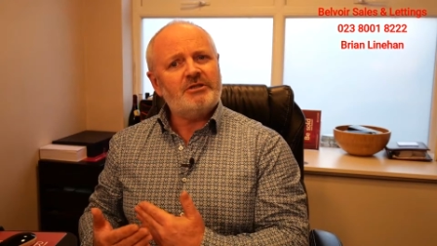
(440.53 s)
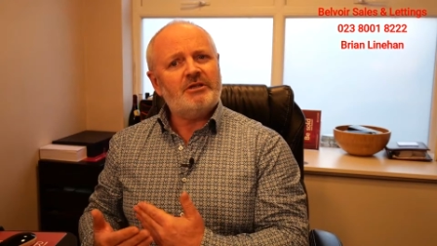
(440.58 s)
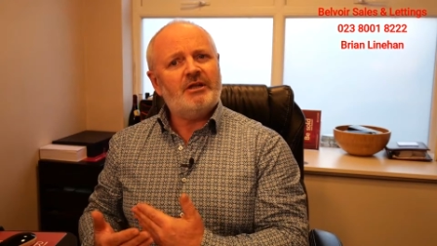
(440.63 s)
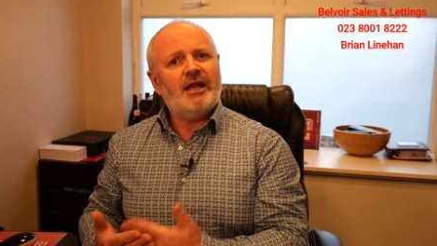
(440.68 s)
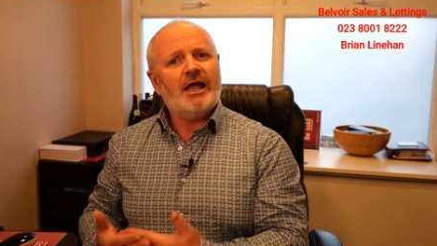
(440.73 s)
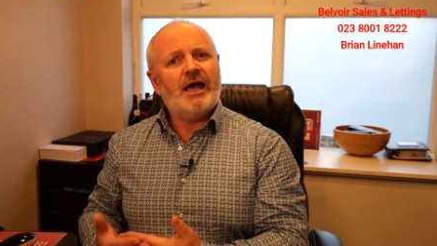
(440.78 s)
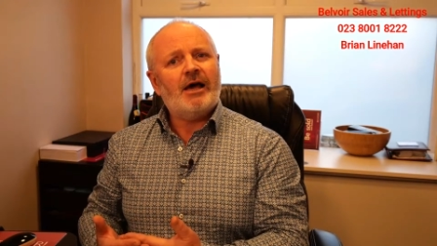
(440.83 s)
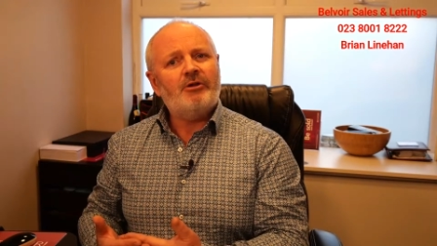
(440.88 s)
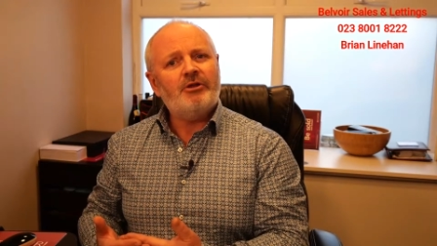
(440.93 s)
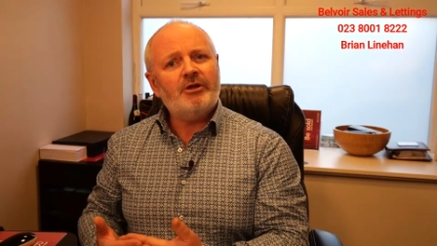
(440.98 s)
to
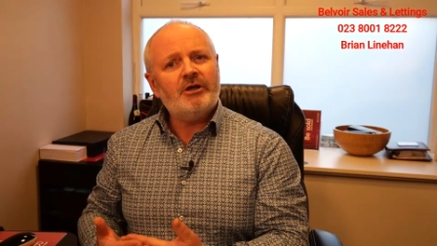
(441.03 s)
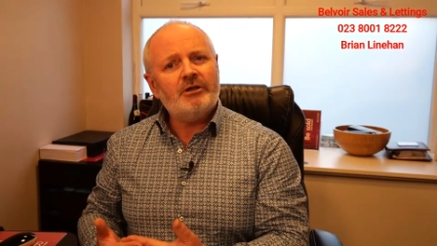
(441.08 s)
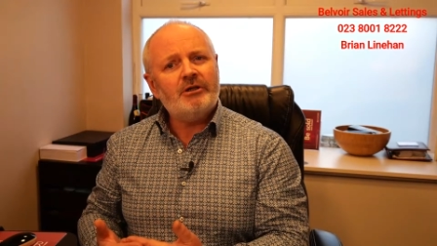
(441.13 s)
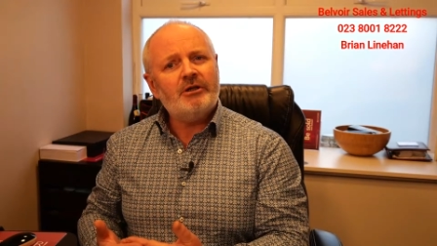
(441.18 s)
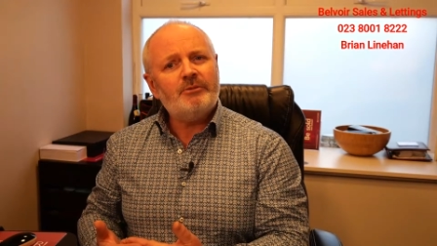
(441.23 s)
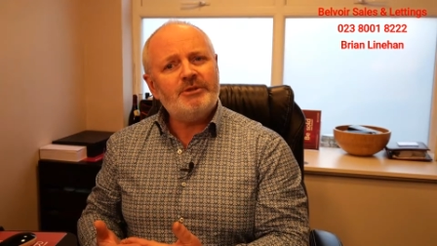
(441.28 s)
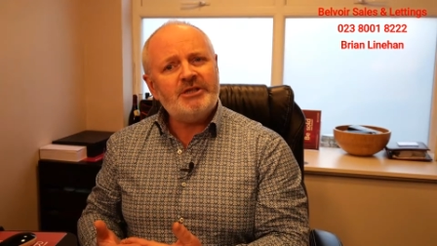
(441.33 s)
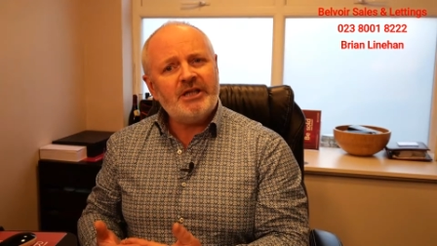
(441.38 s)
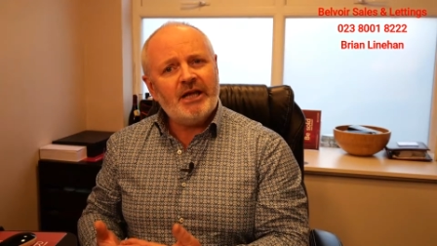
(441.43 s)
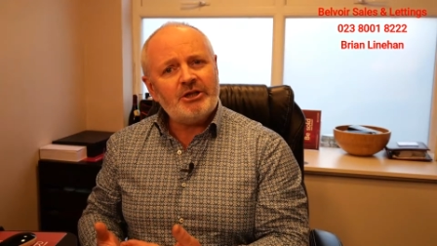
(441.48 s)
allow the
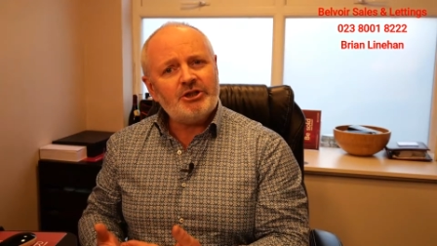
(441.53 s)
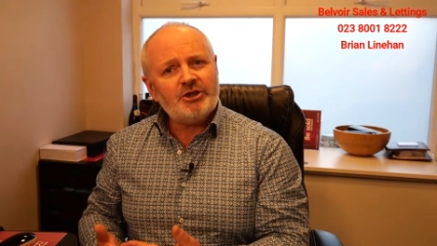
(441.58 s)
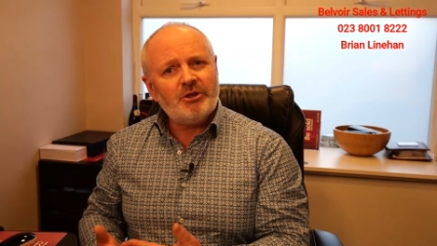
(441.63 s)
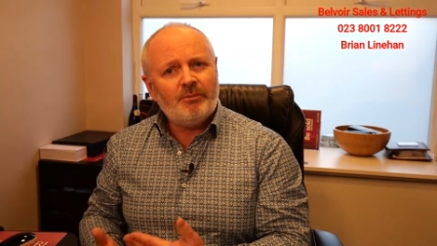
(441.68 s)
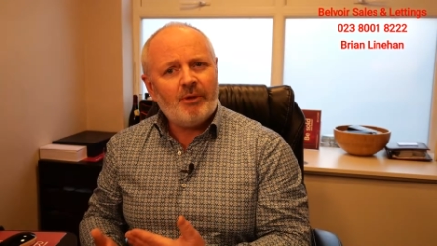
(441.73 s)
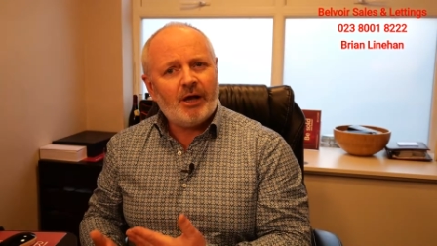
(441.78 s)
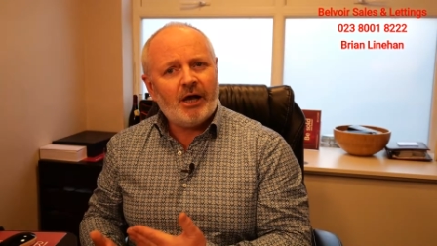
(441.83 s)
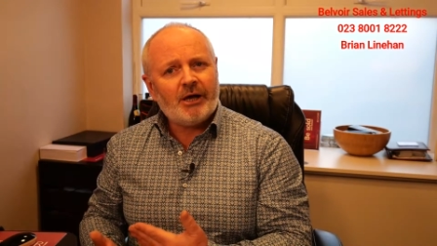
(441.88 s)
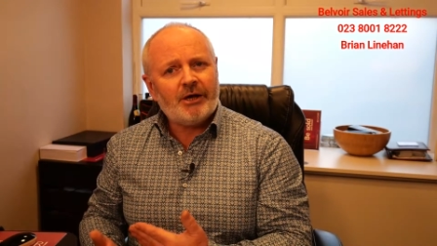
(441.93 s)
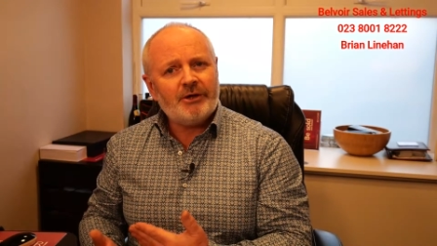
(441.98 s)
potential
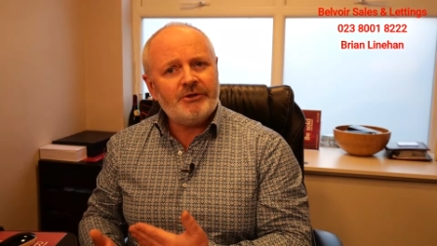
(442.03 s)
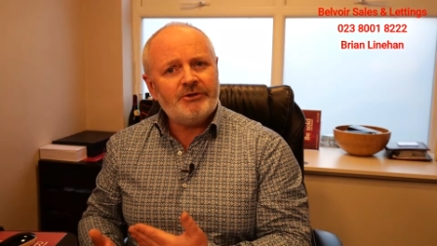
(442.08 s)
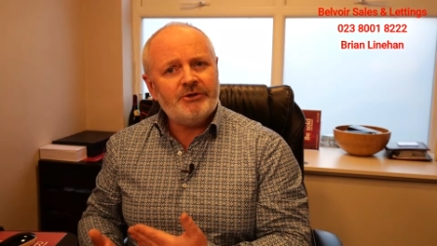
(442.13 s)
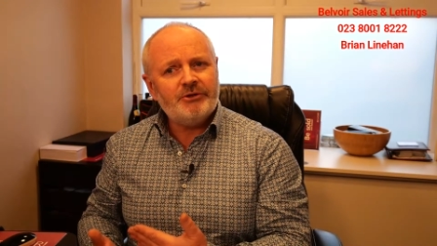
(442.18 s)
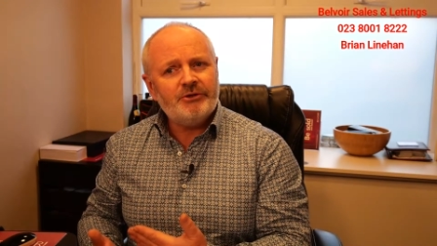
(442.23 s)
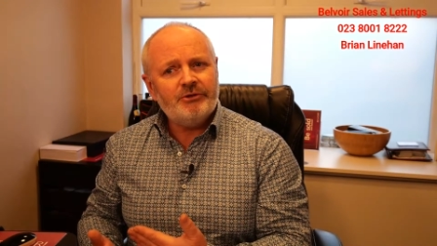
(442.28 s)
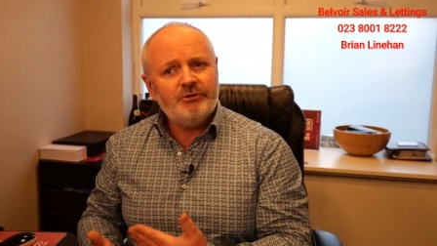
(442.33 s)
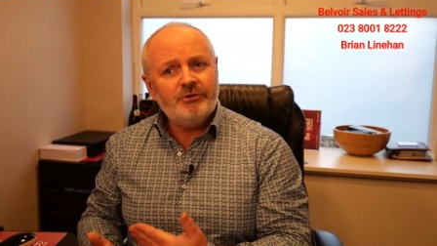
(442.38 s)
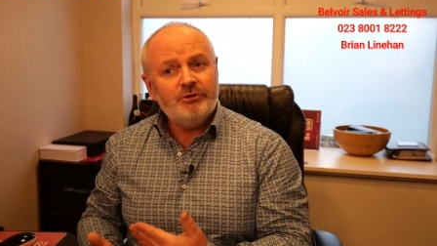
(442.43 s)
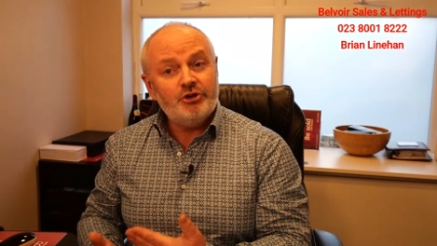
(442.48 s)
buyer
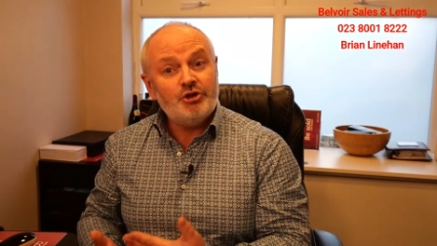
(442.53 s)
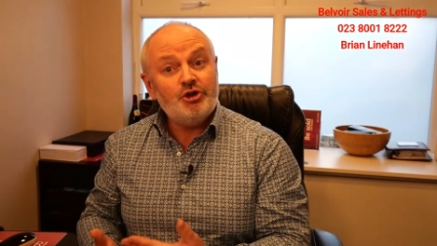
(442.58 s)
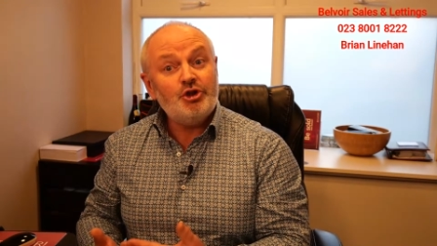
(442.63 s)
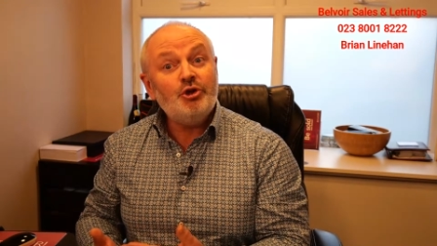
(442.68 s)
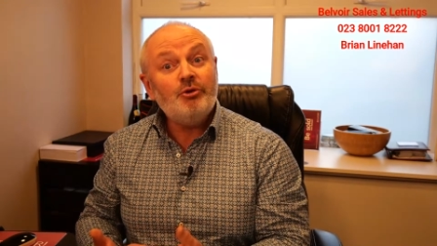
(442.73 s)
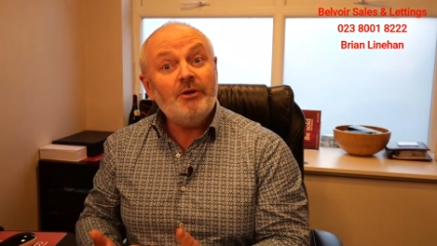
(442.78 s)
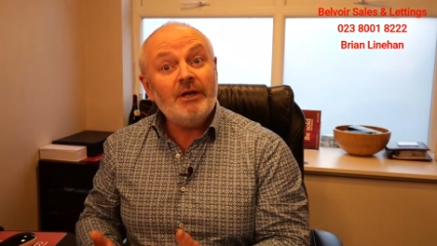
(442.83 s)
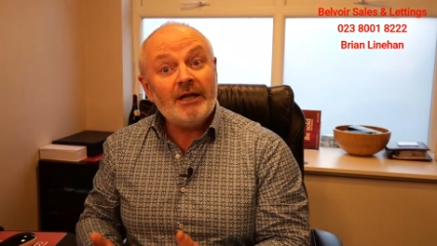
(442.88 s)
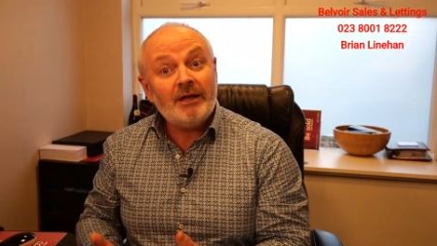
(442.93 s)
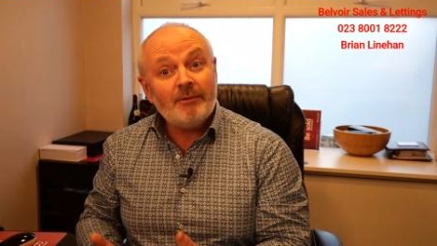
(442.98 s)
to
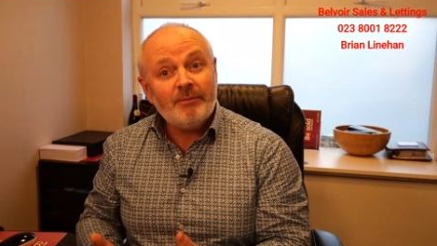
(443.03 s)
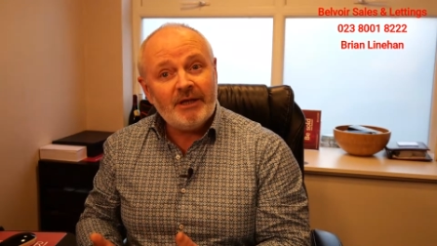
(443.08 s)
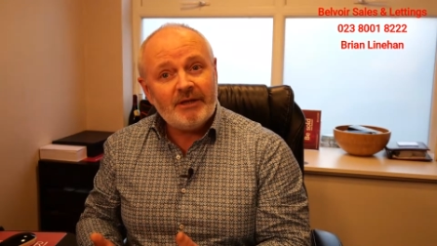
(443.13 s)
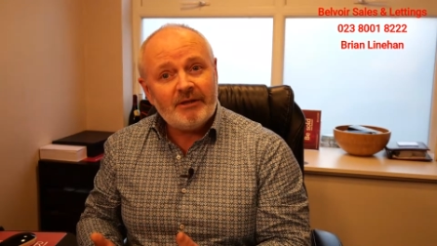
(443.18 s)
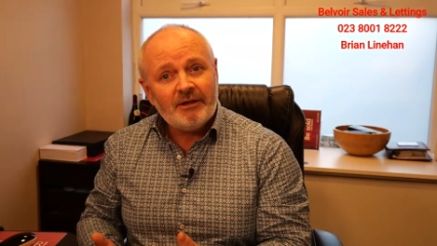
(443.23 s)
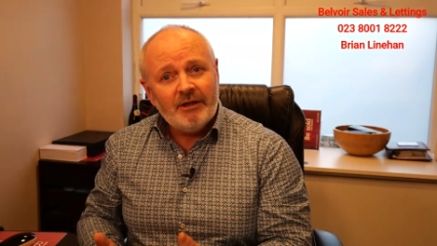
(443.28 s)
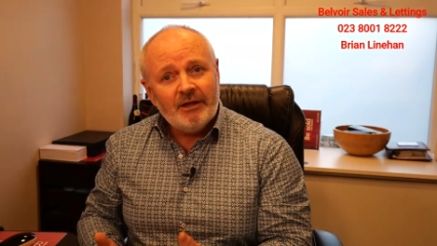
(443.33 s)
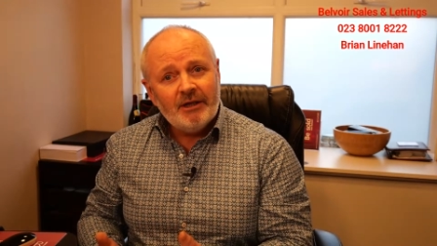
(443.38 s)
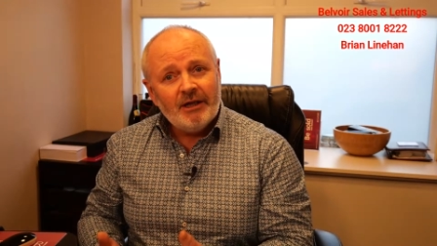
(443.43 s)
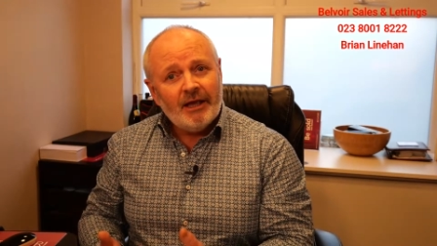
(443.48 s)
stew a little bit